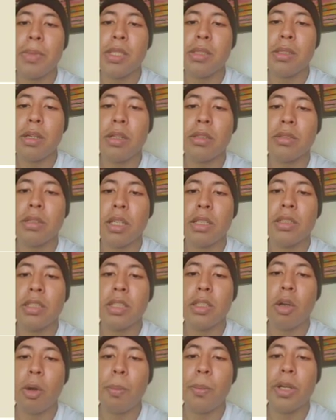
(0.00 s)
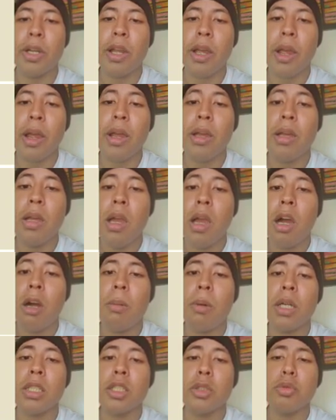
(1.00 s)
is not touching open air,
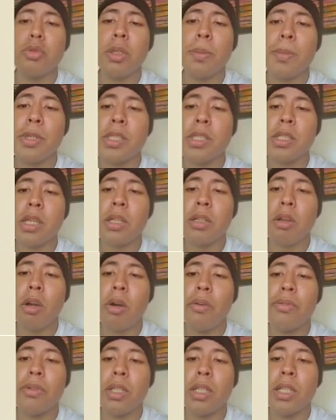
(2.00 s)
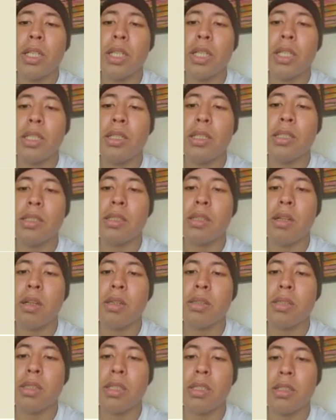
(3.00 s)
about 20% of the heat is
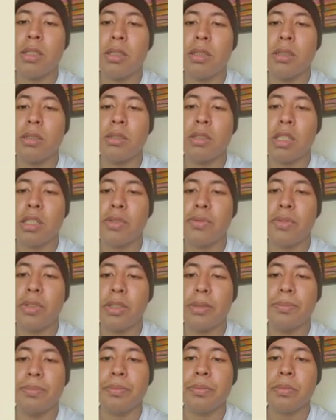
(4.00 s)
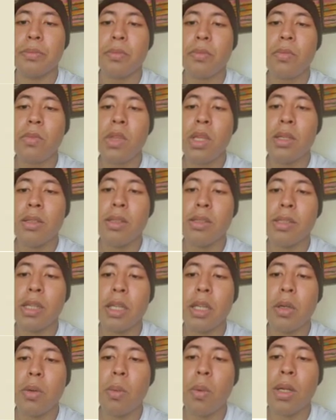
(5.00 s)
lost in the transfer. The
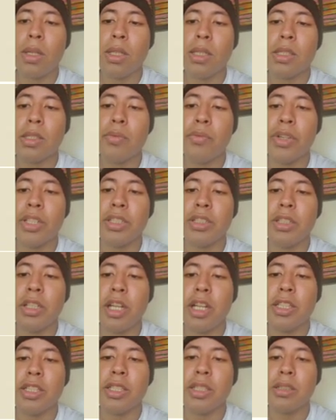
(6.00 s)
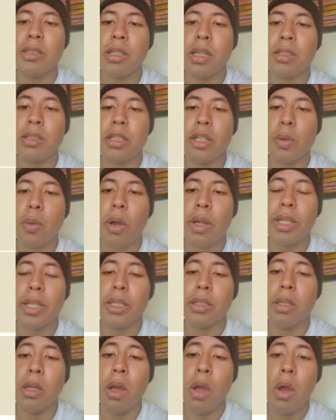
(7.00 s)
second one is ventilation that's
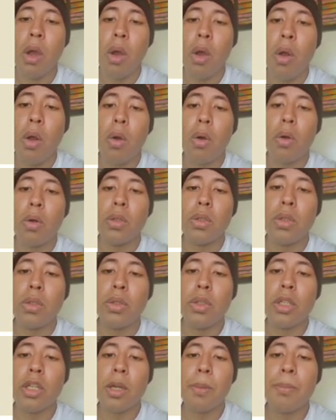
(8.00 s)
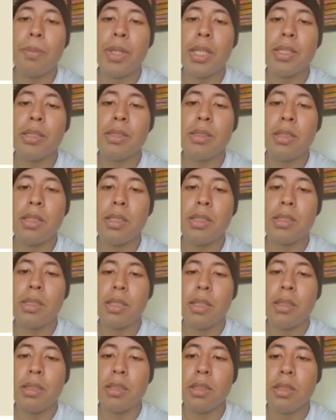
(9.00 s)
required. Although you can place this
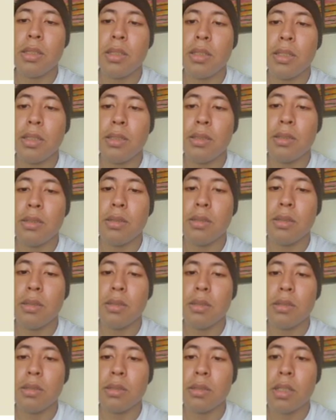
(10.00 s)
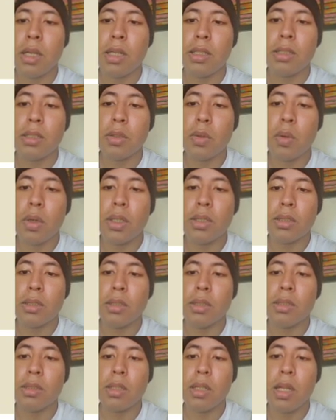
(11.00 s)
heater in tight
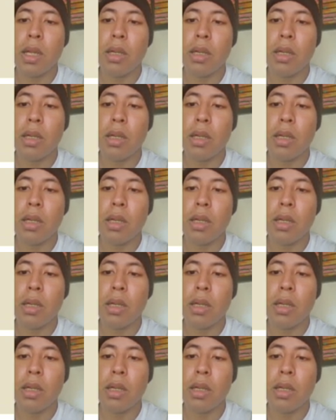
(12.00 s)
quarters,